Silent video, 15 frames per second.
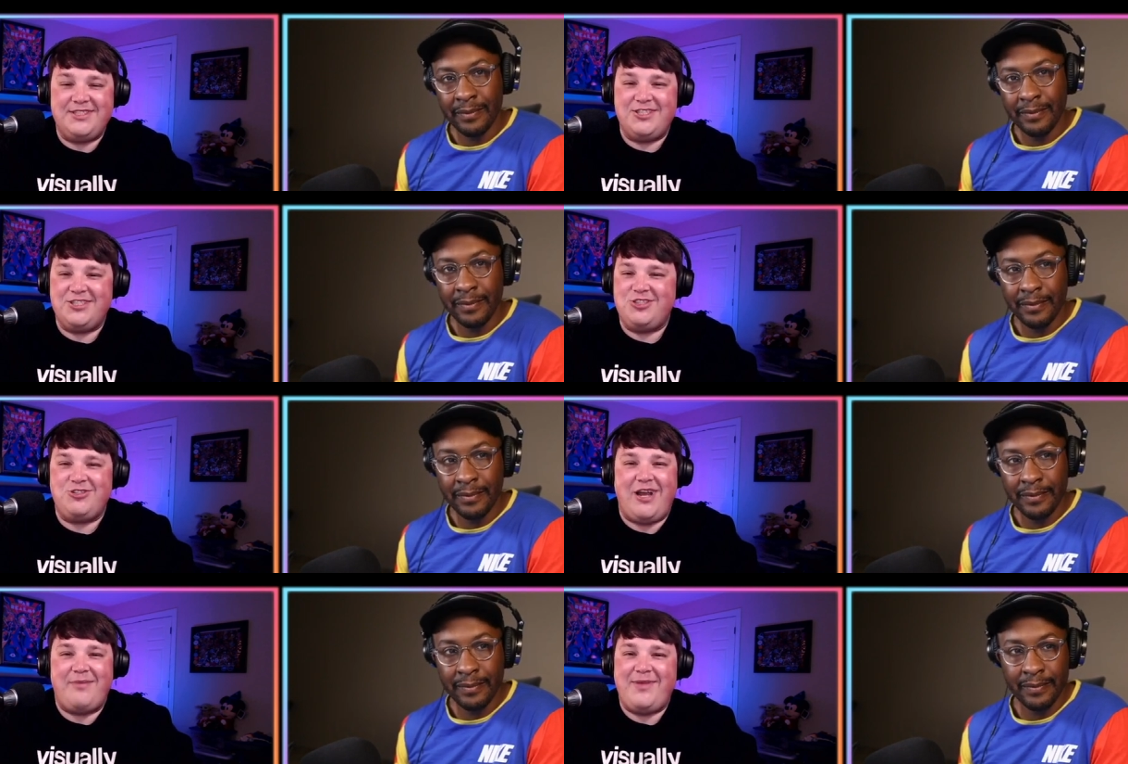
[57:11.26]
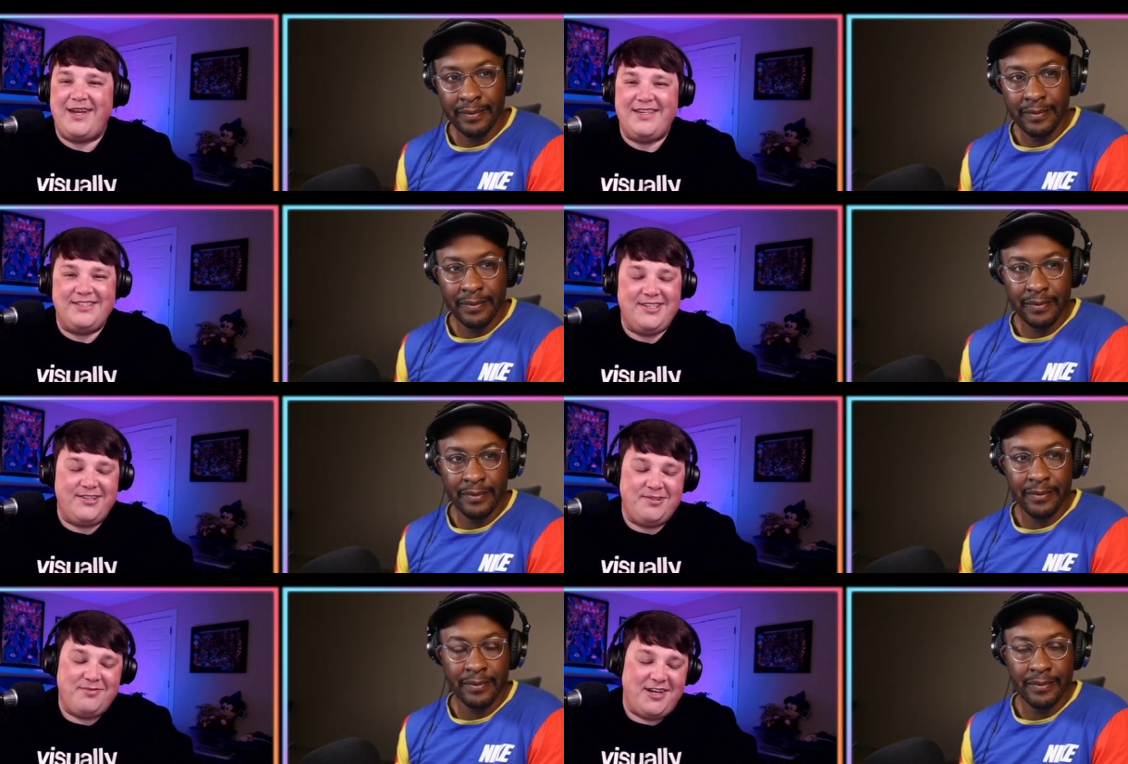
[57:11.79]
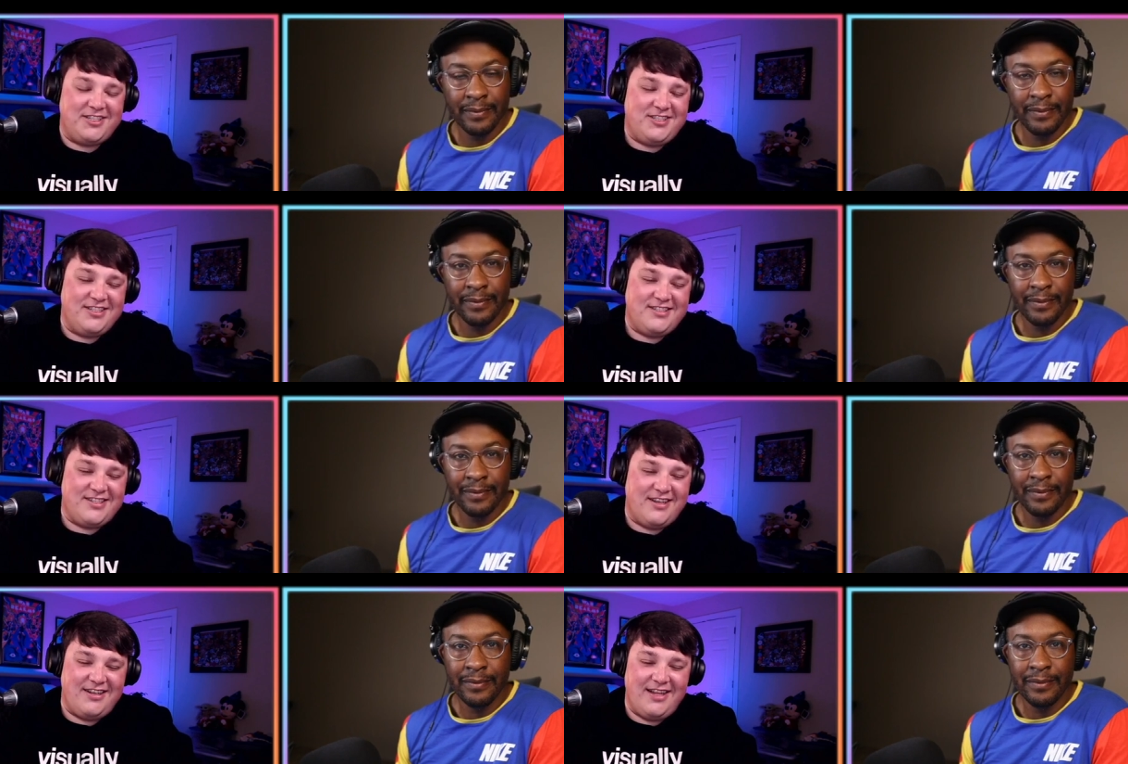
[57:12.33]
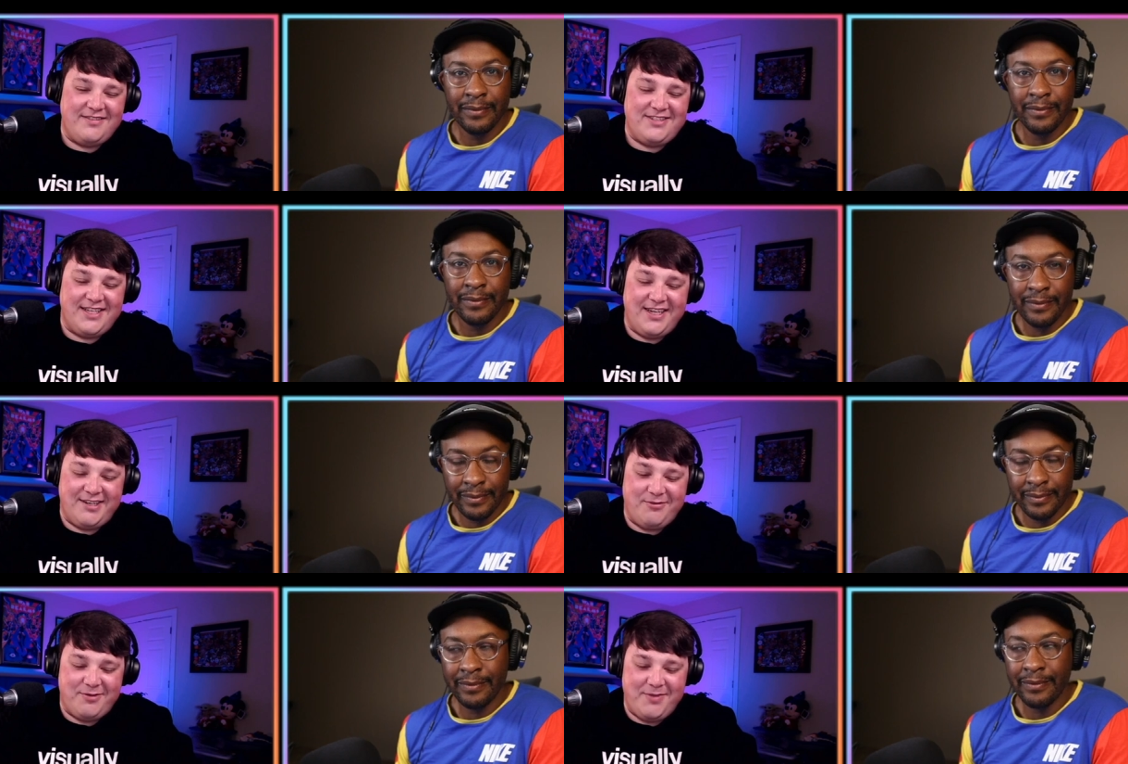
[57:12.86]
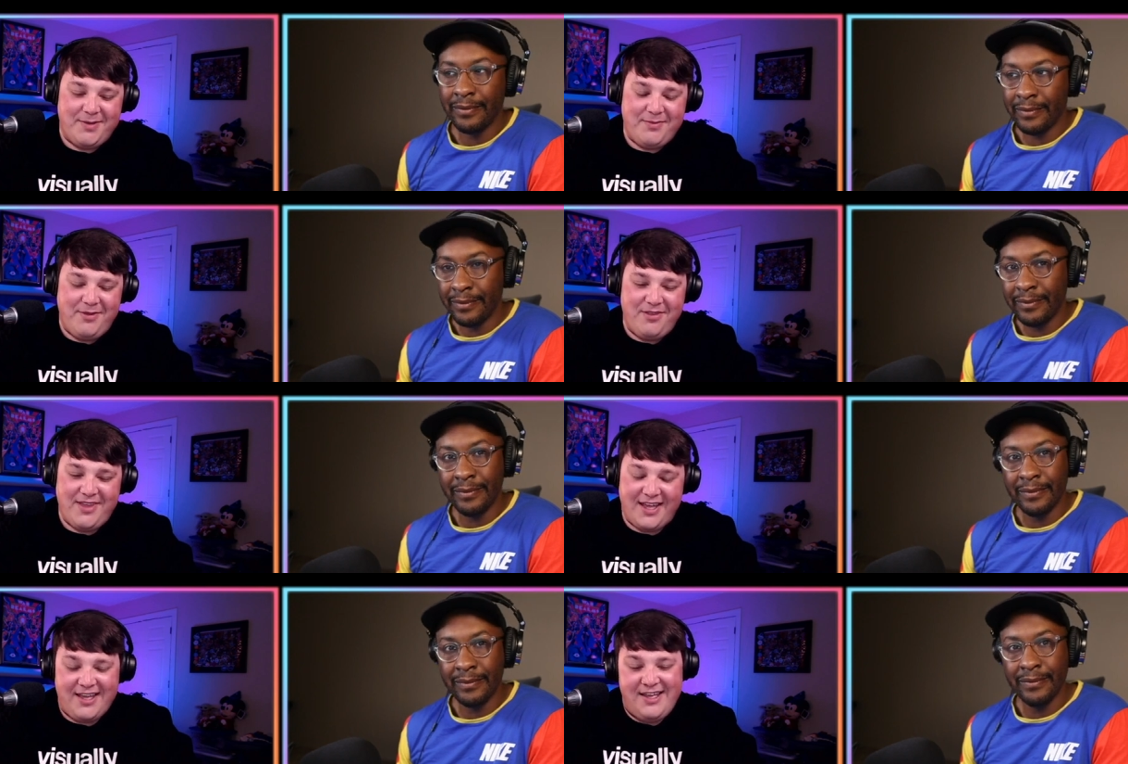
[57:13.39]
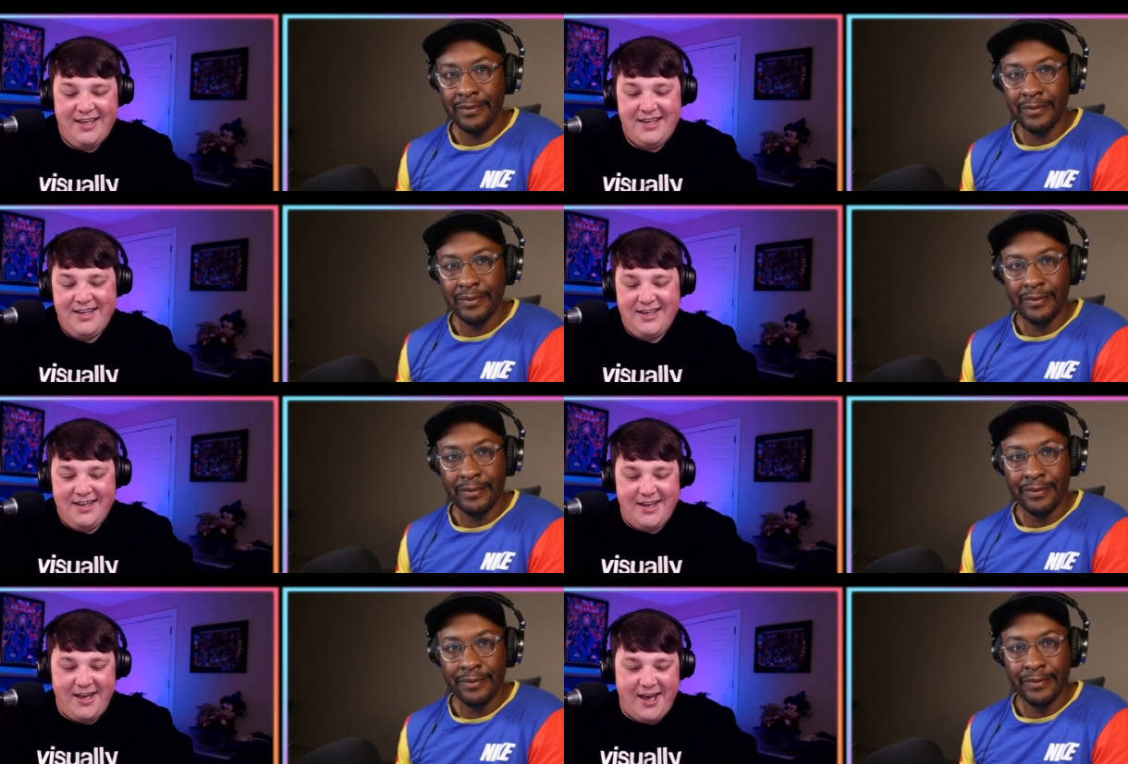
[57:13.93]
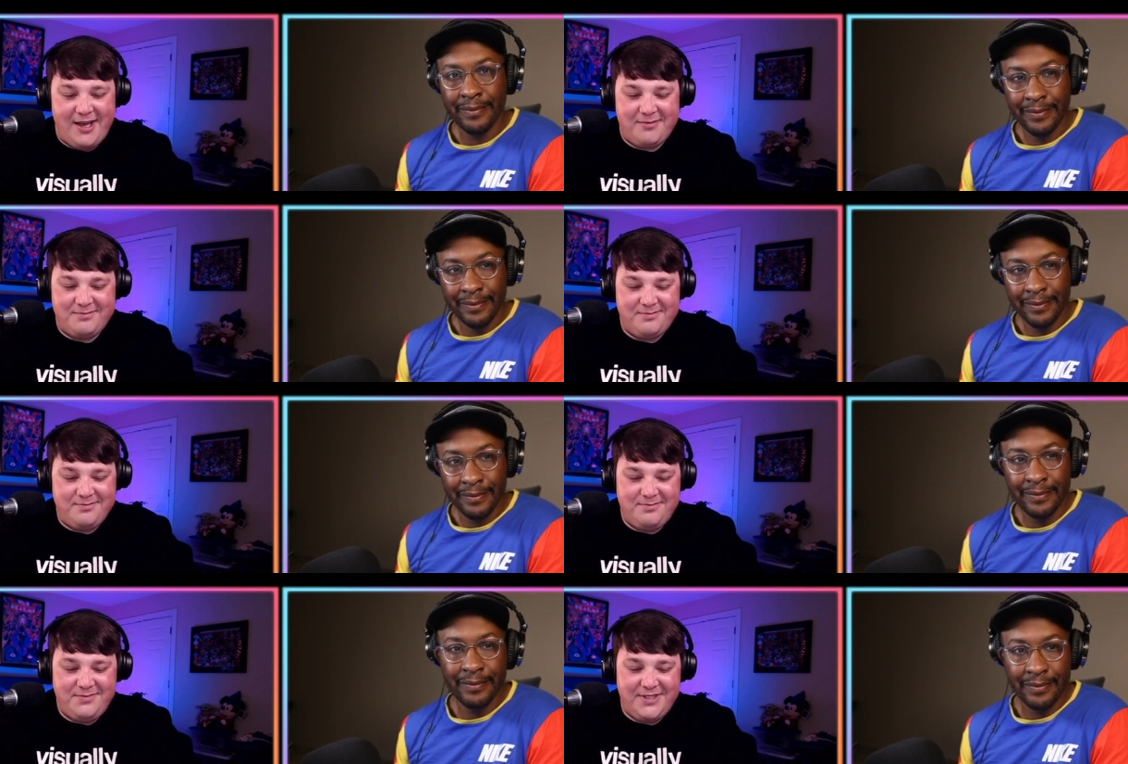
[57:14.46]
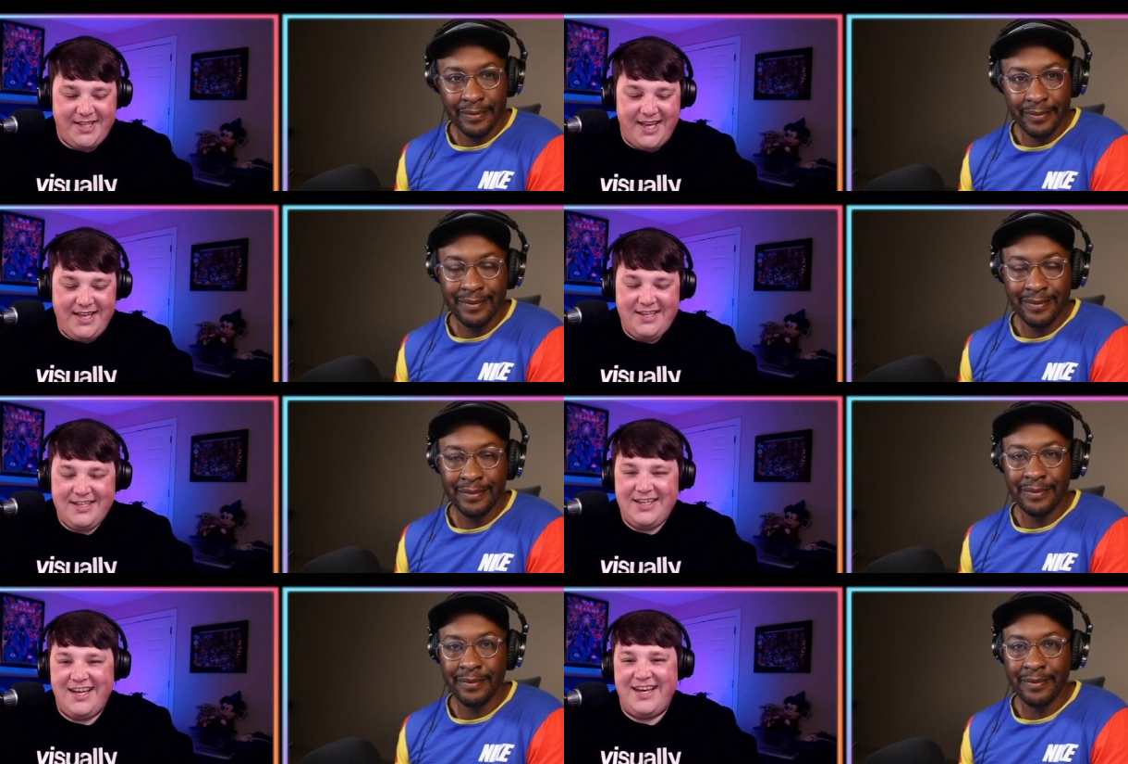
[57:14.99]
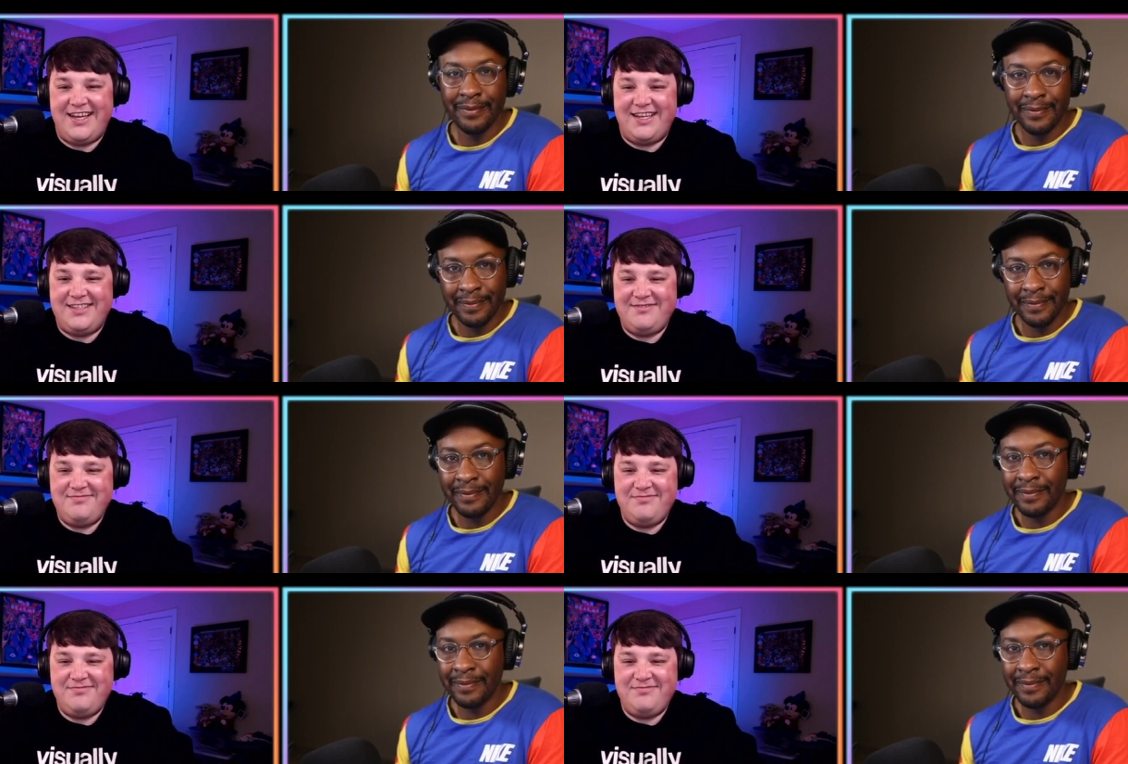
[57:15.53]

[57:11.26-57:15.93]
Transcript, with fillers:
Speaker 1: to just drop that into their projects. So I'd love to hear what people think. Um, but yeah, uh,